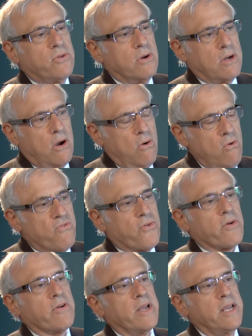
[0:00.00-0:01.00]
took
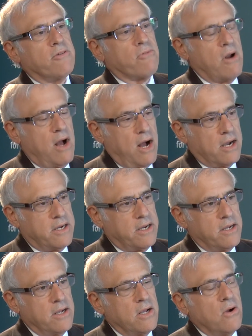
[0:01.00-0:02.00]
over Iraq,
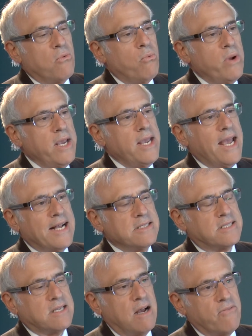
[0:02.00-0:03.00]
we
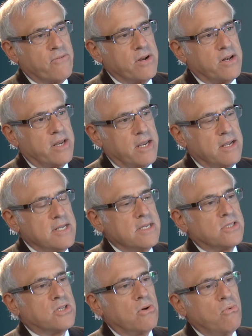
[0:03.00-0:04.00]
had sovereignty.
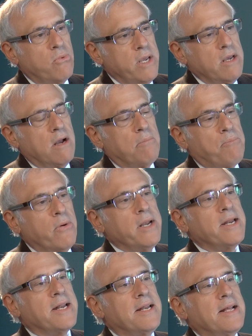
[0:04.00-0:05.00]
So we
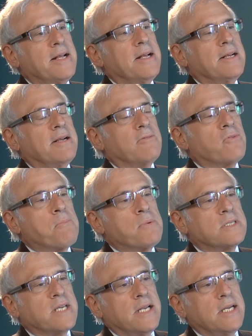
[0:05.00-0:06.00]
appointed
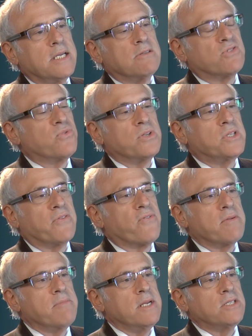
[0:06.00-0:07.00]
representatives for the
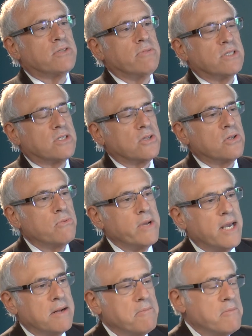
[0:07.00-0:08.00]
different ministries, so that
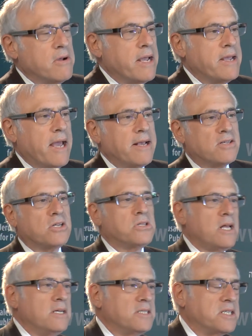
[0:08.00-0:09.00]
we had a
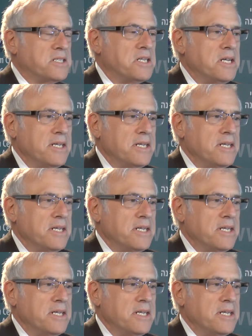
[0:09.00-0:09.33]
closet